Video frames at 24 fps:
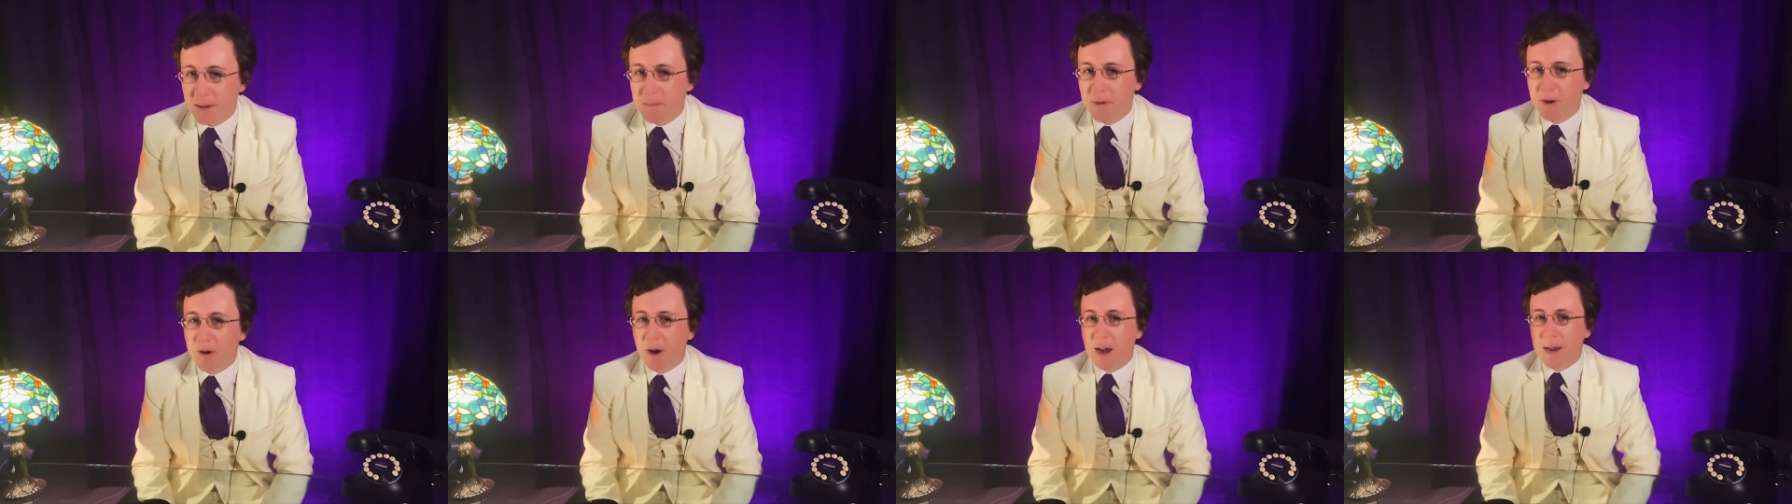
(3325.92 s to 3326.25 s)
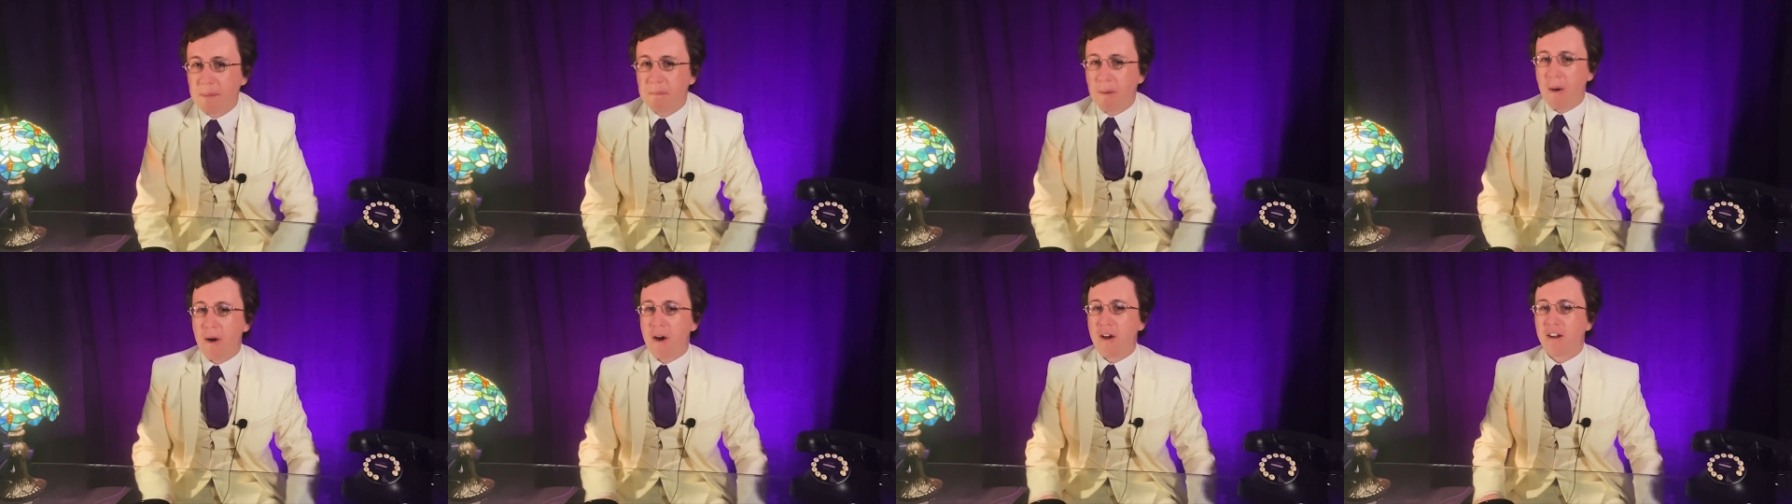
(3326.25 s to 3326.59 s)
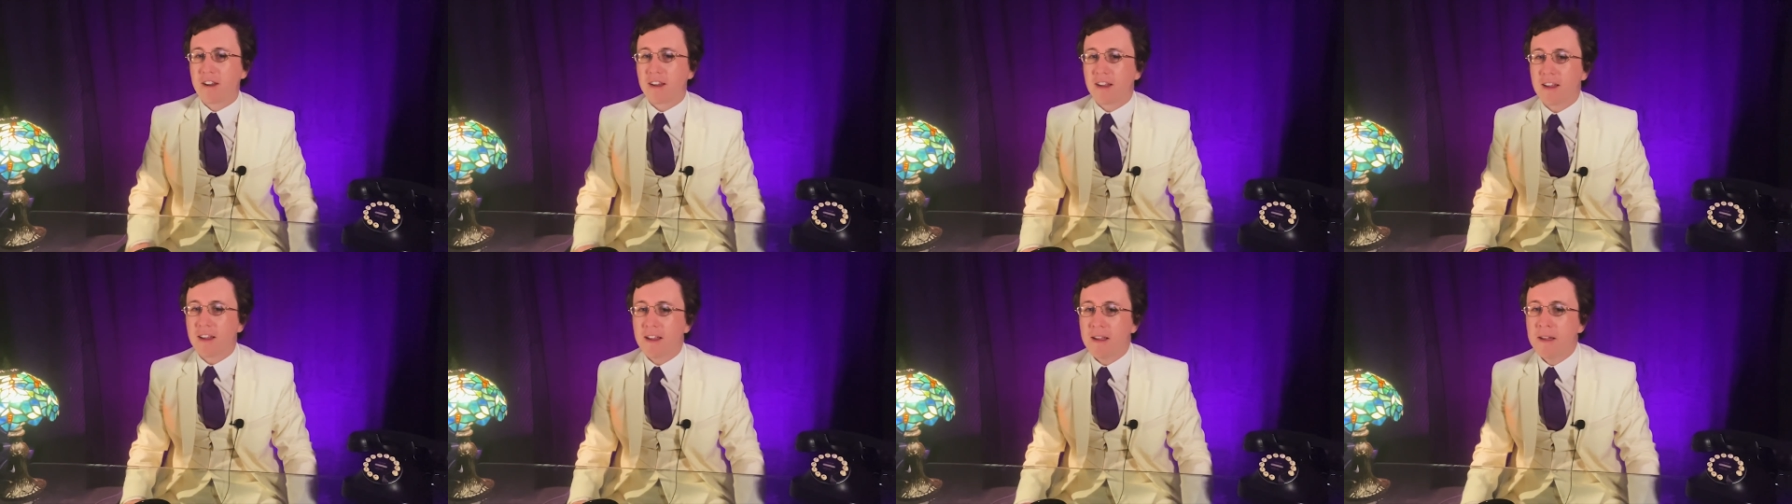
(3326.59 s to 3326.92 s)
the Democratic
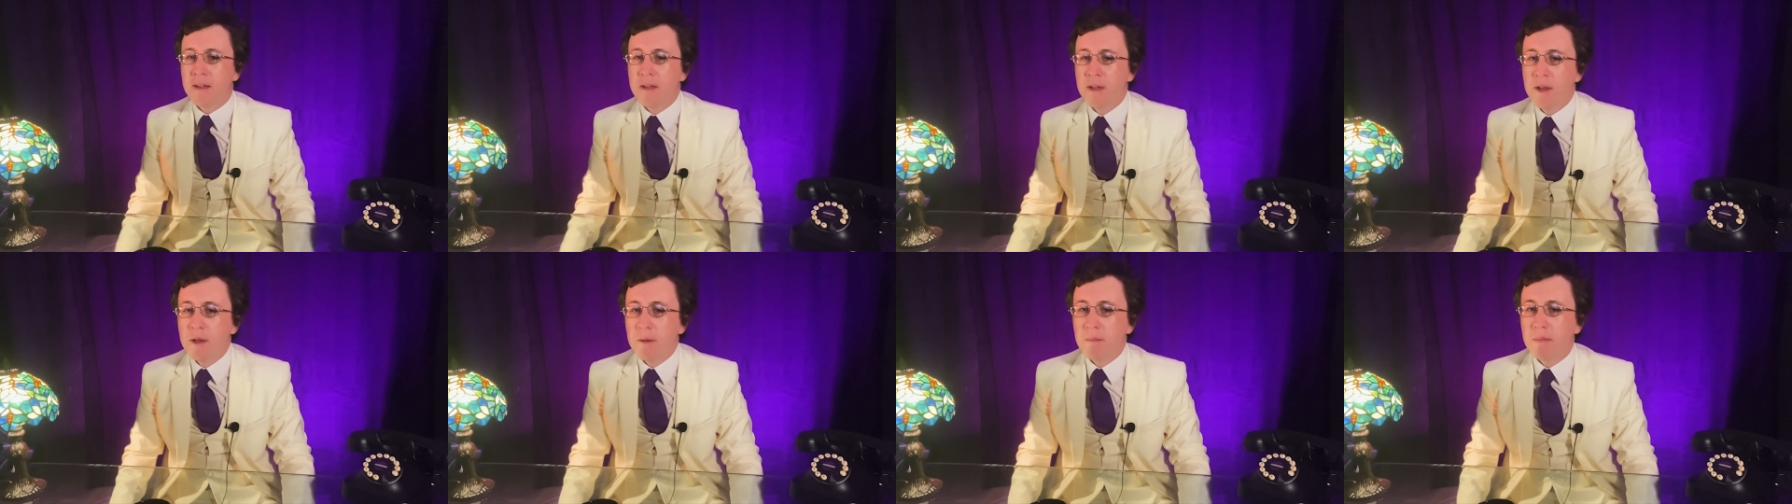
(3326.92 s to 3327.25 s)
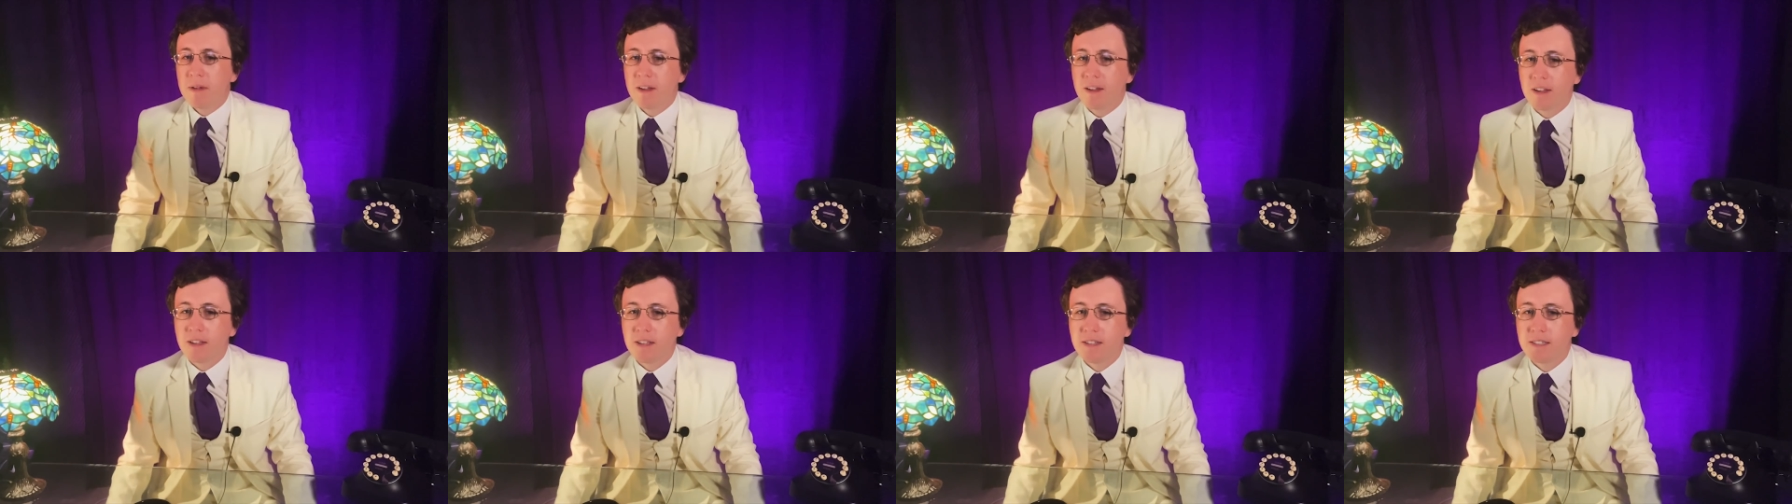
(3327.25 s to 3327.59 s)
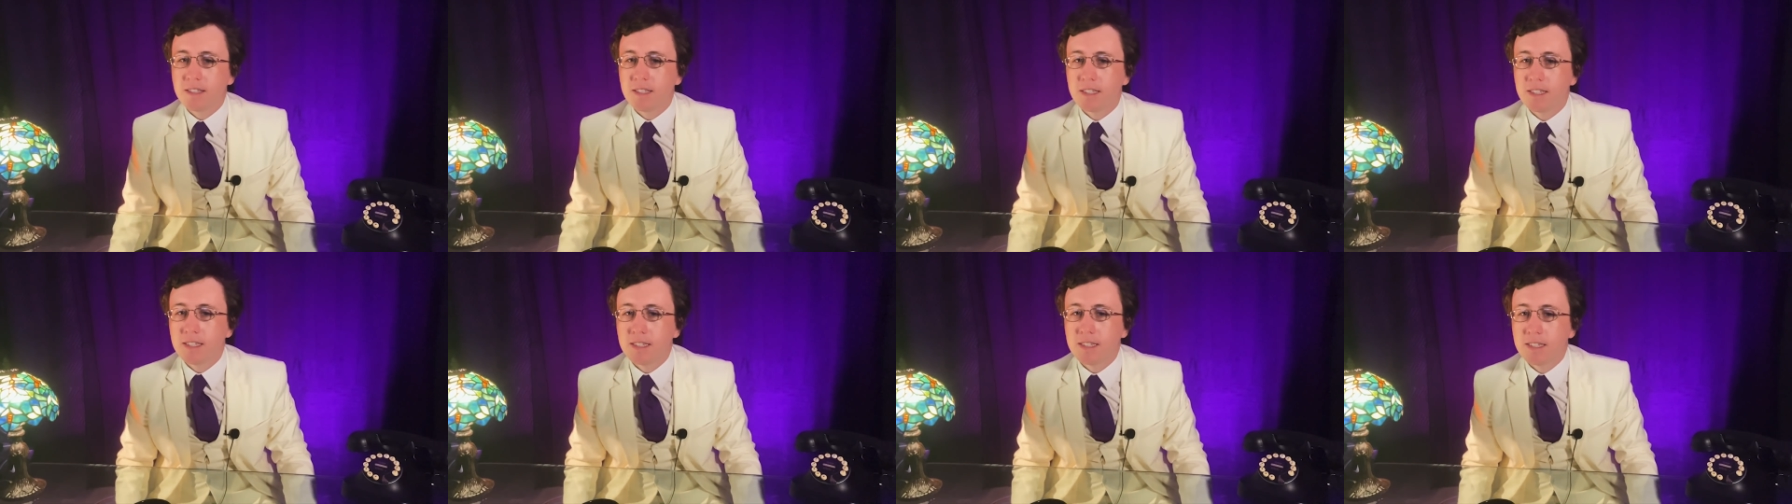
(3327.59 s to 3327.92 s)
Party,
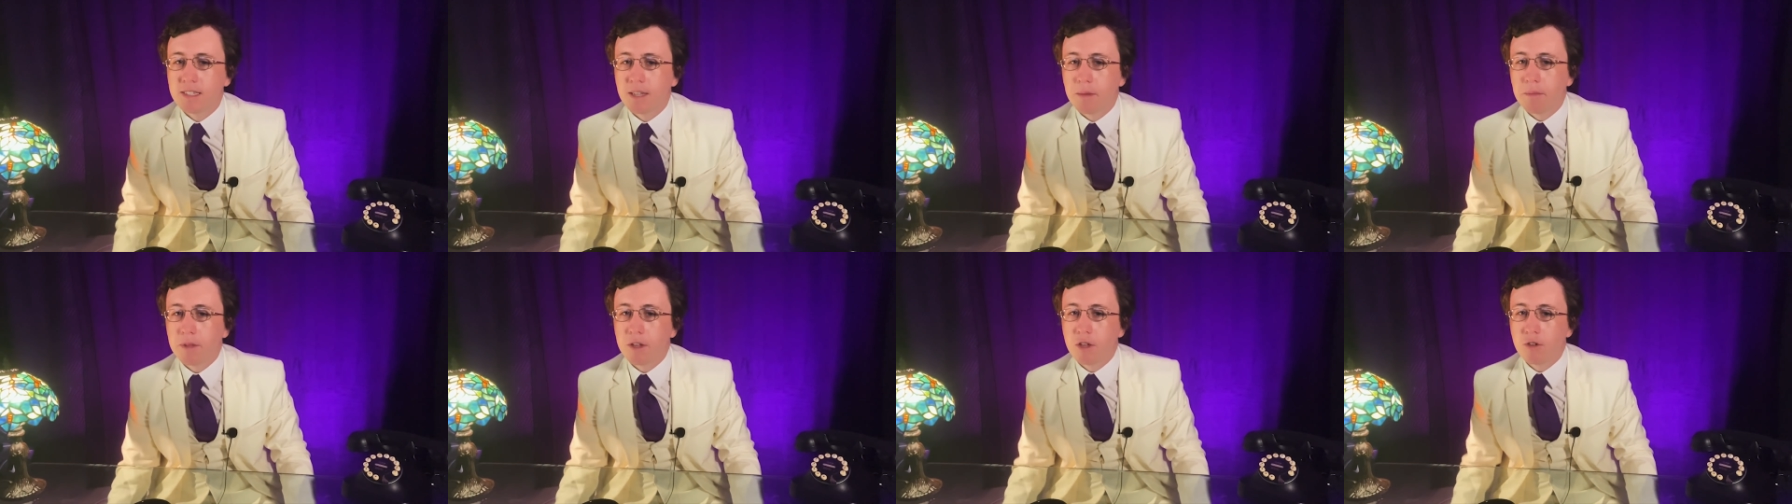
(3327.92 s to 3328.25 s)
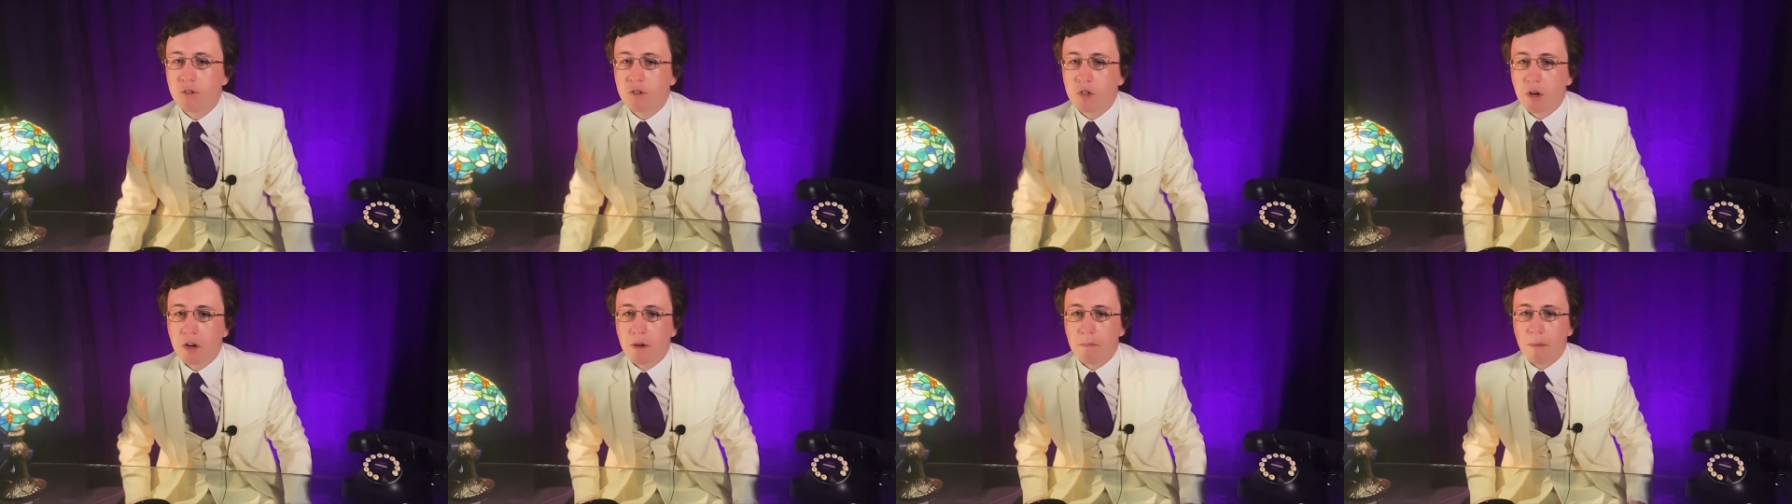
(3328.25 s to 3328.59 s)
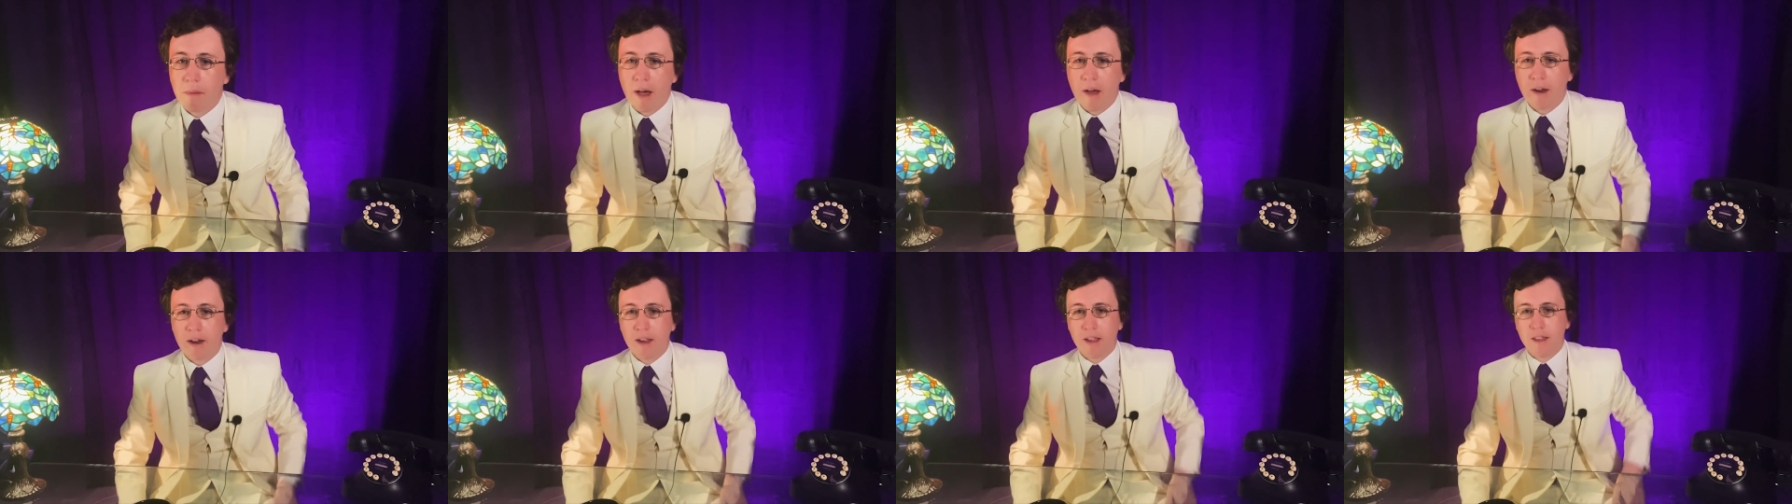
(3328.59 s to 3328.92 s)
because this is something you talk
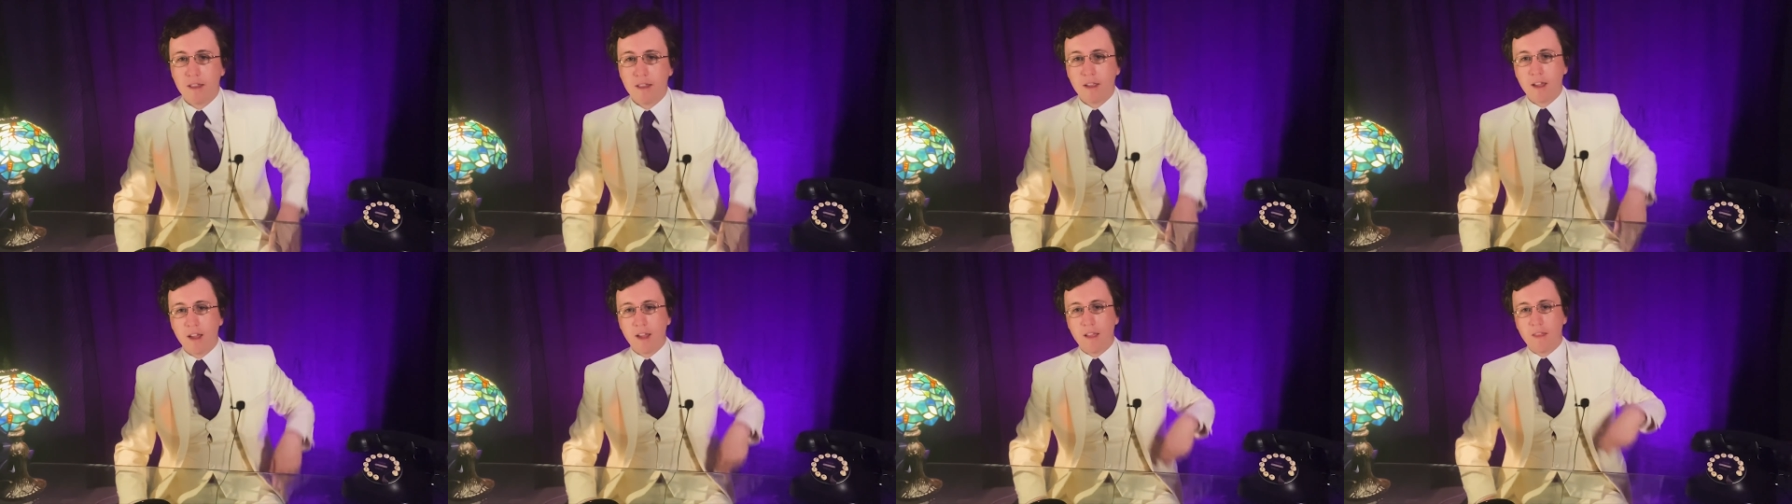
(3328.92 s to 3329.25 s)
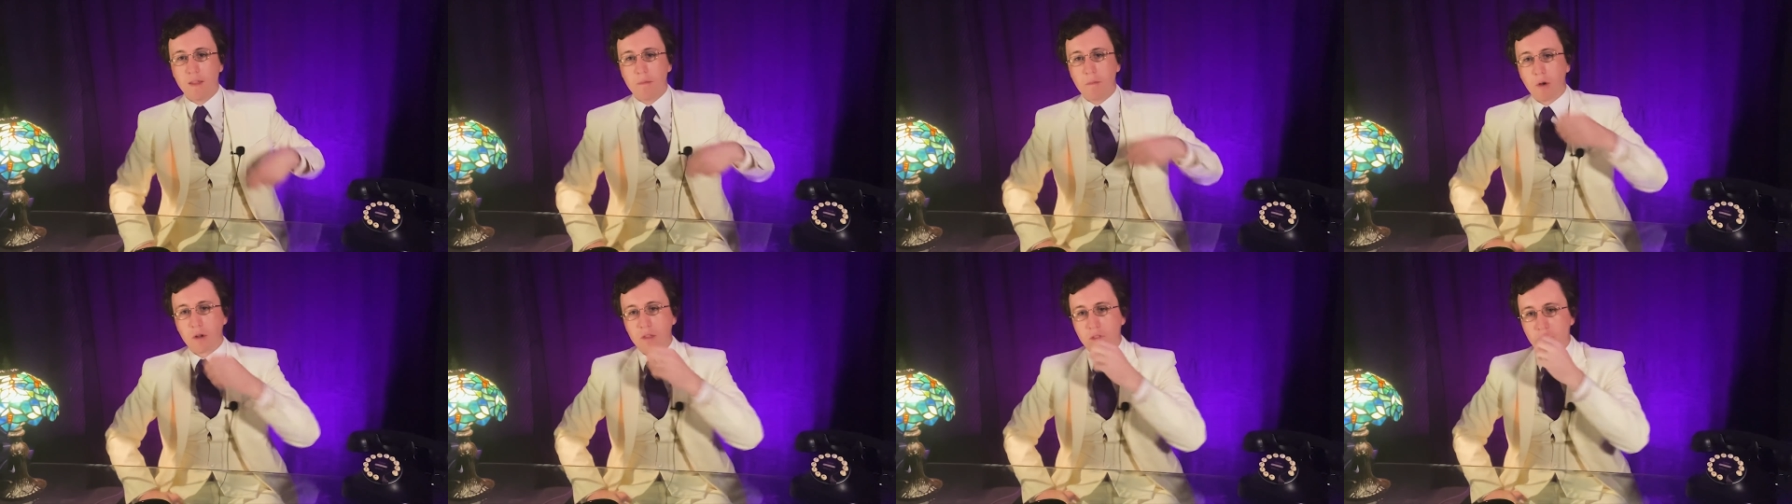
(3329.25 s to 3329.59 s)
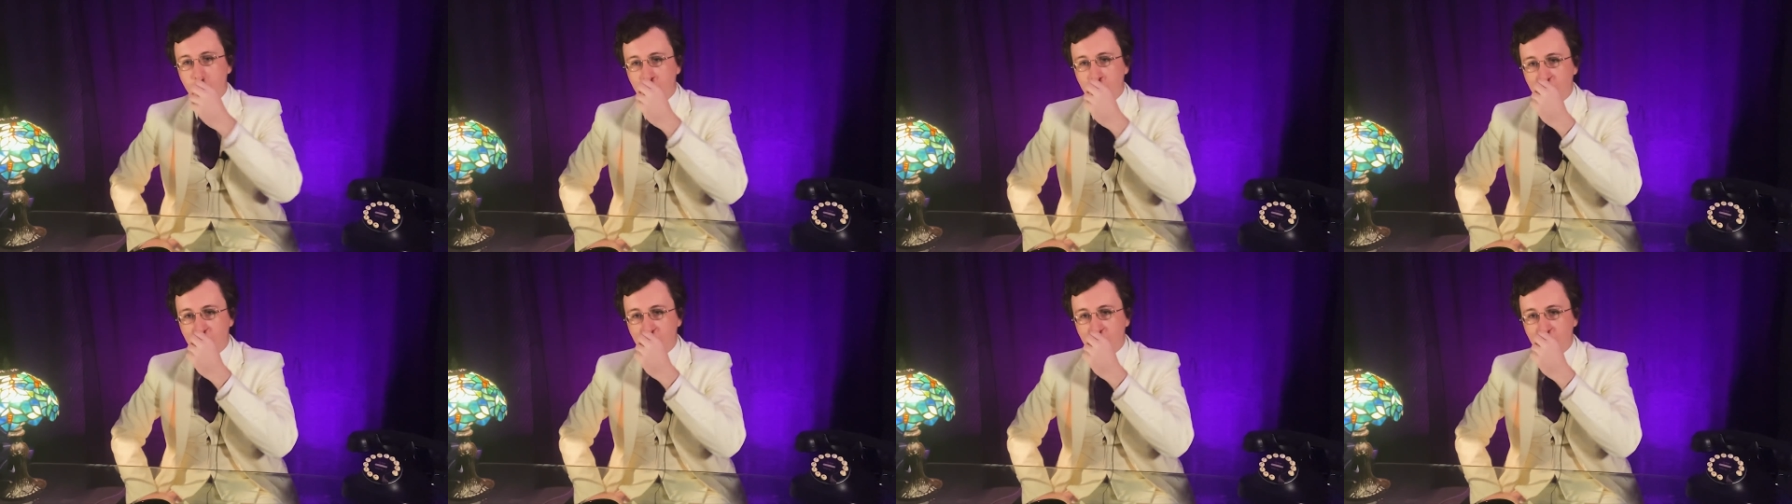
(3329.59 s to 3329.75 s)
about in the book,